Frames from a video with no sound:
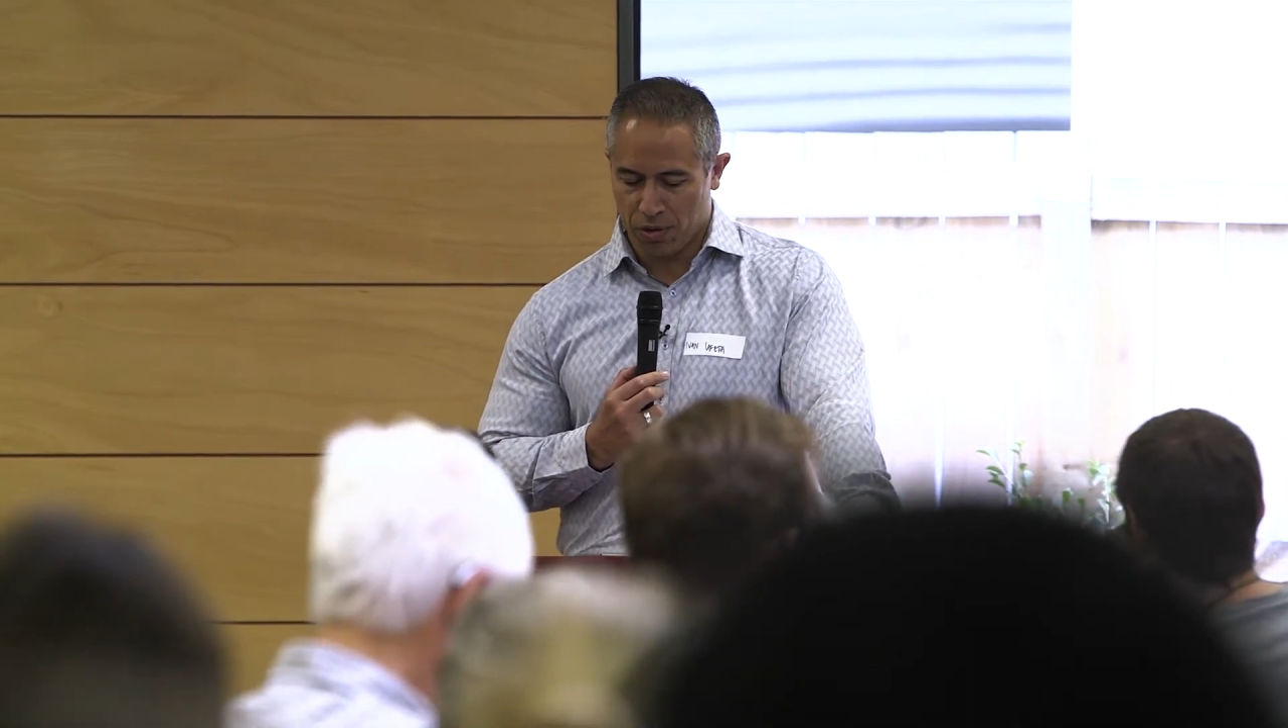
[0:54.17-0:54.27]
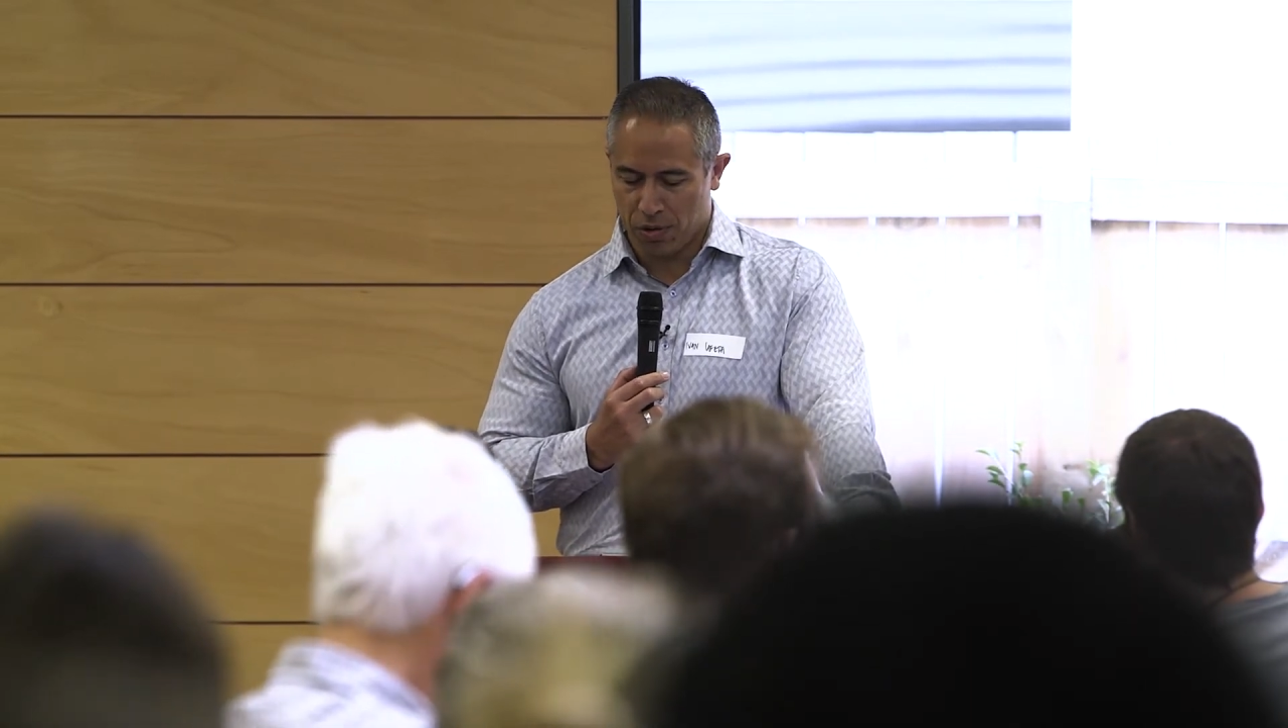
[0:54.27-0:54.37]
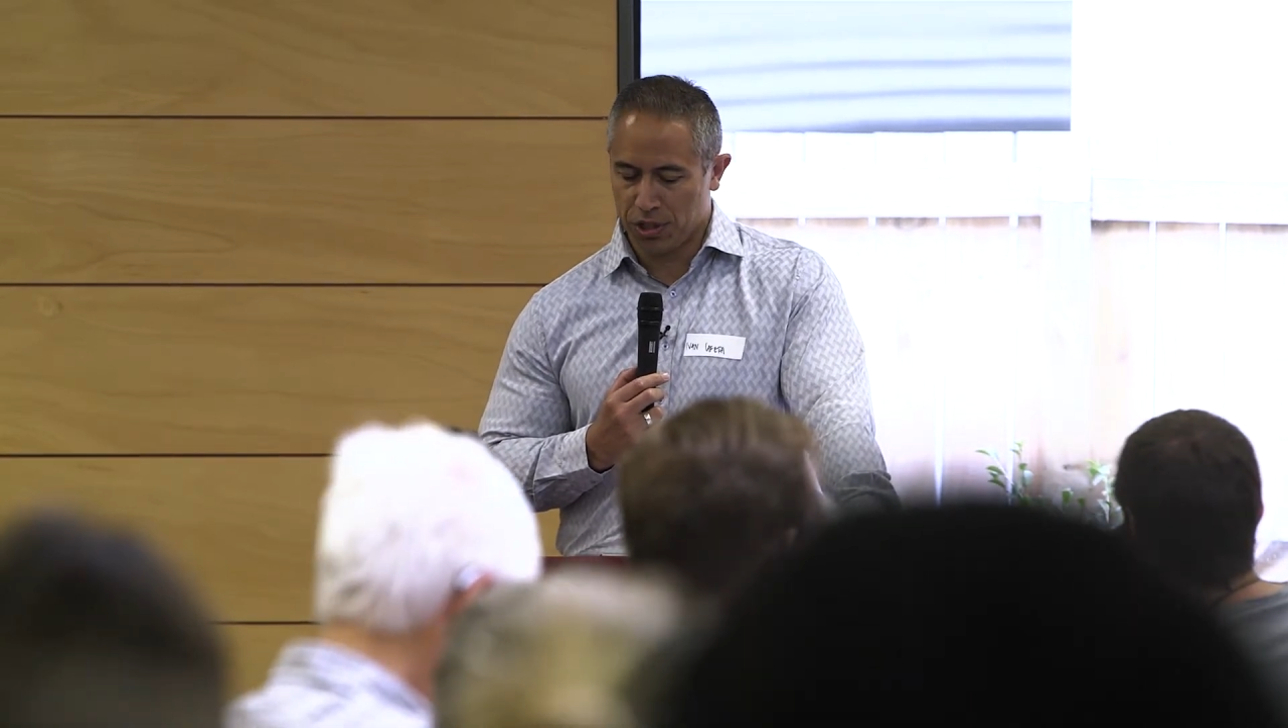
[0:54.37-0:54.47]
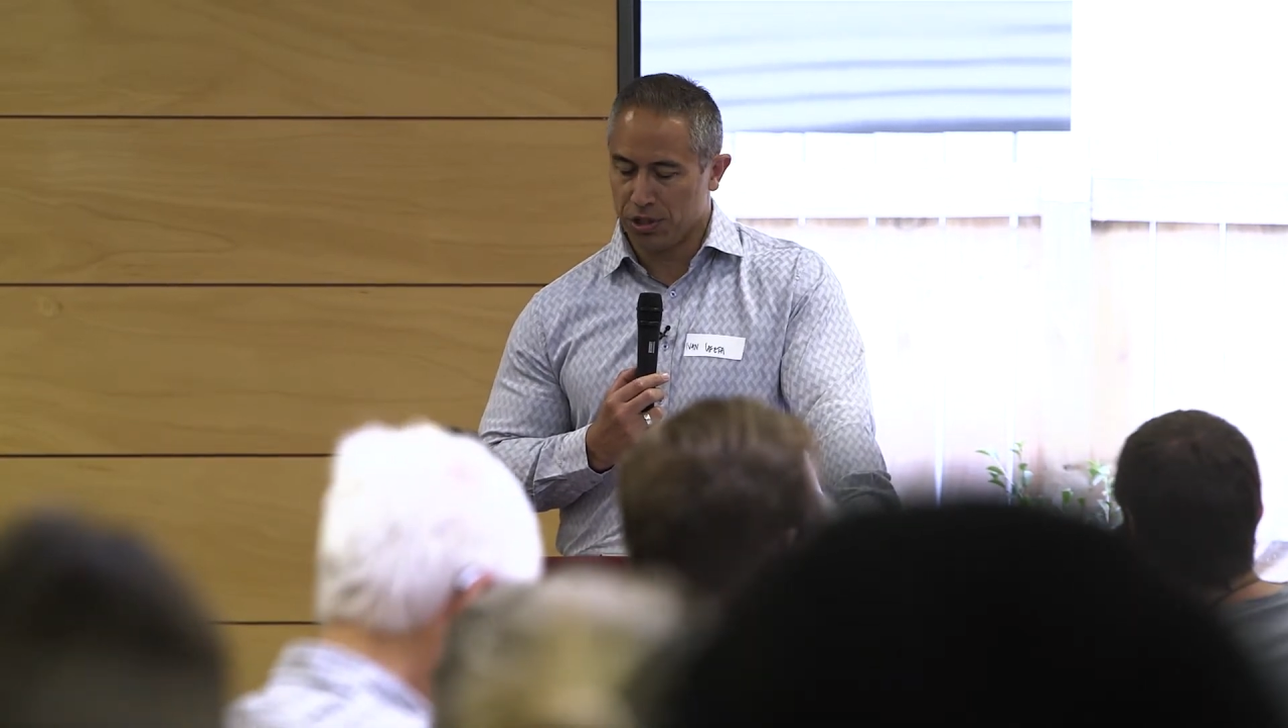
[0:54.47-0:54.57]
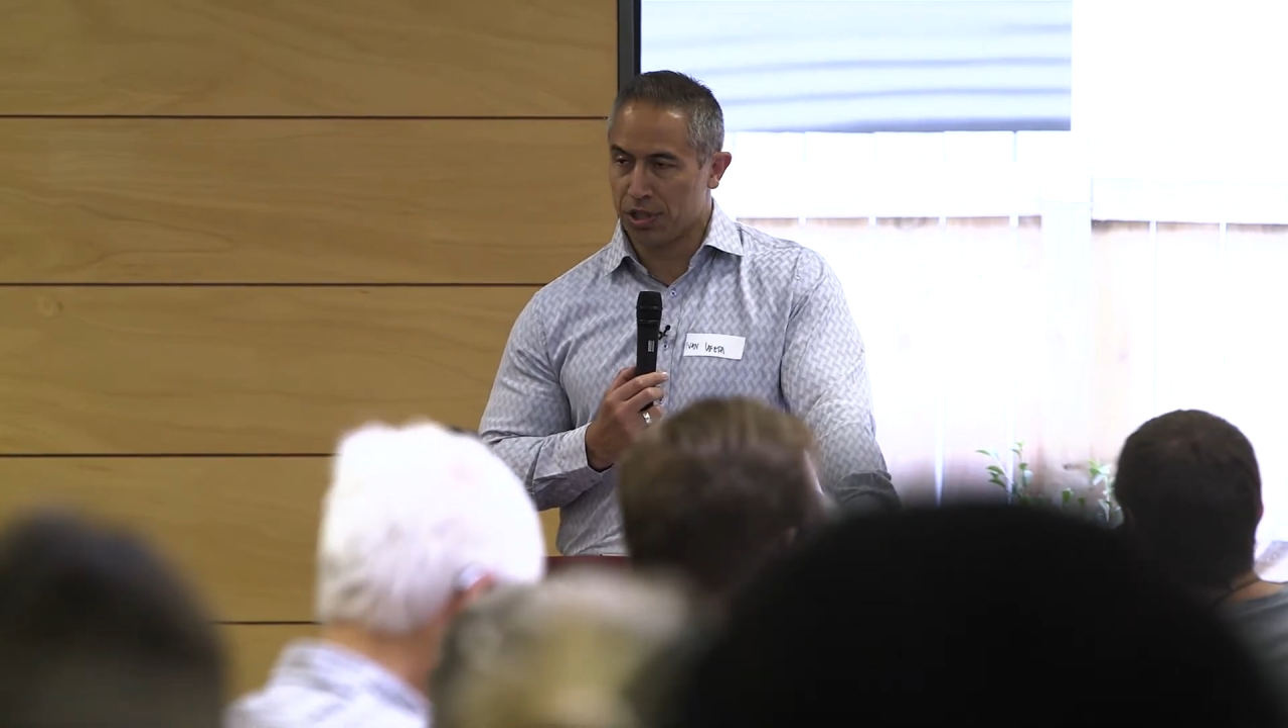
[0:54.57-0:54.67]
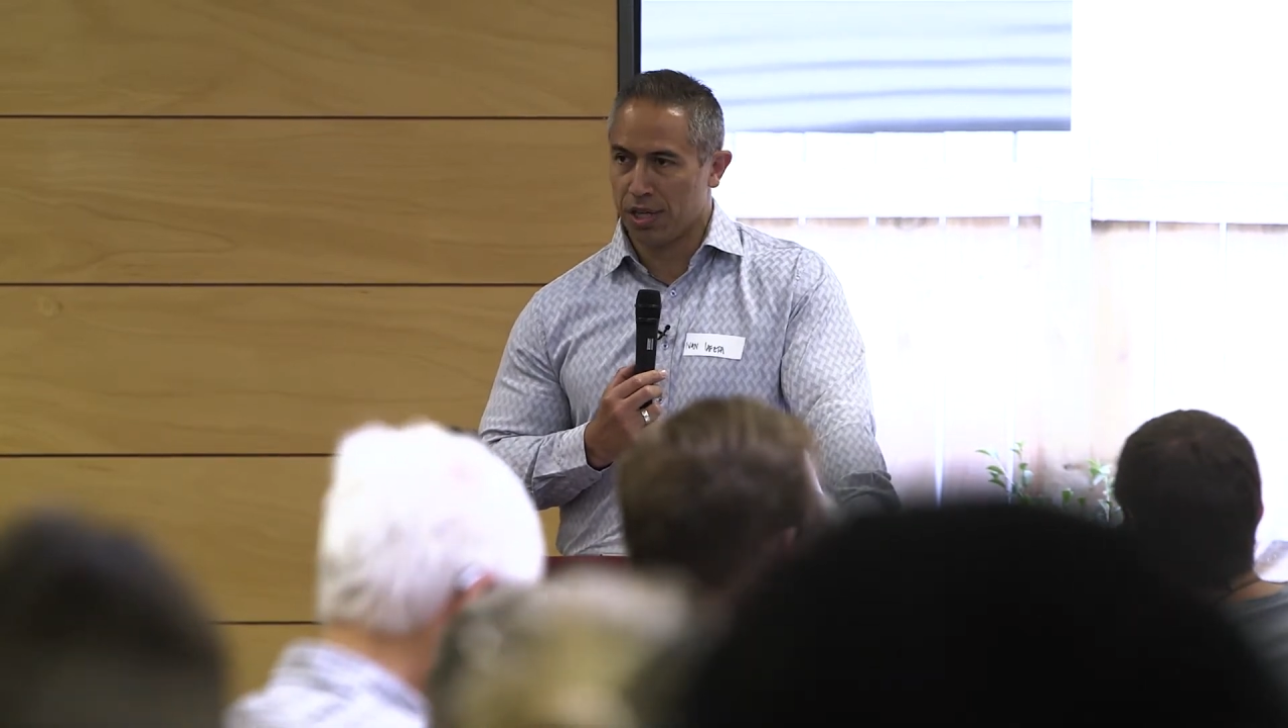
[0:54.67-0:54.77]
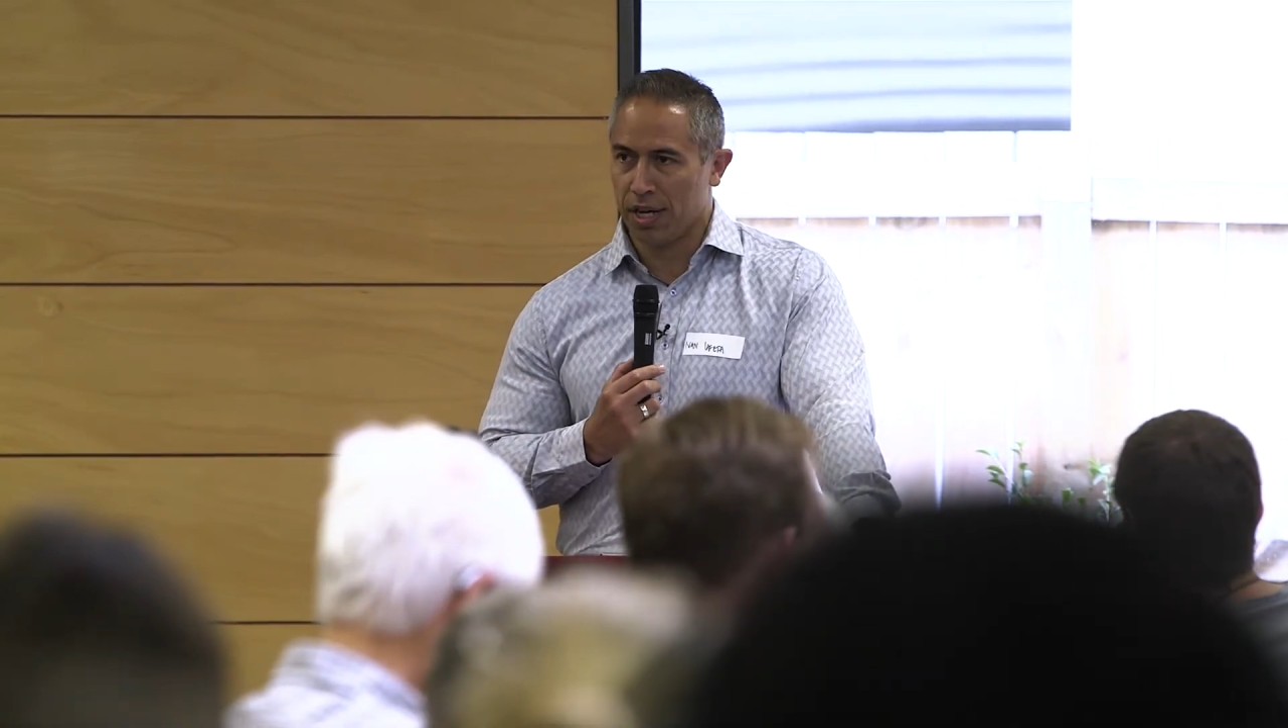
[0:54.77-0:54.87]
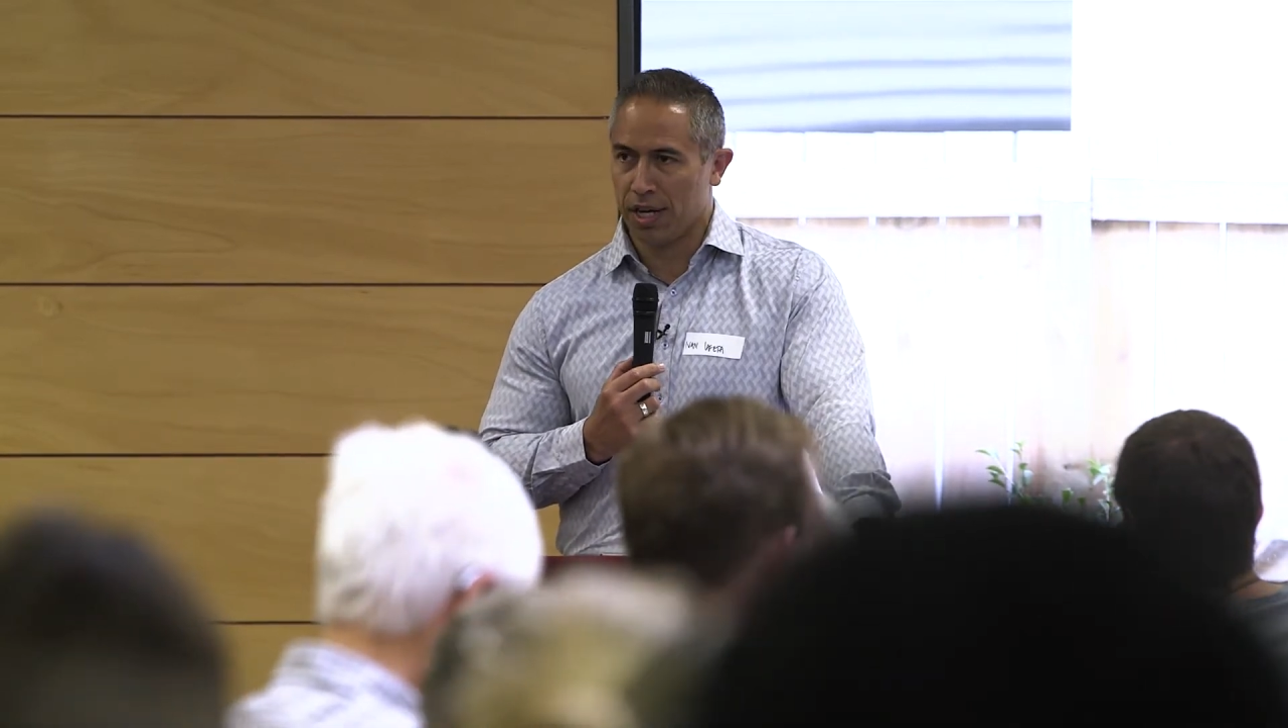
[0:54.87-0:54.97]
Christchurch City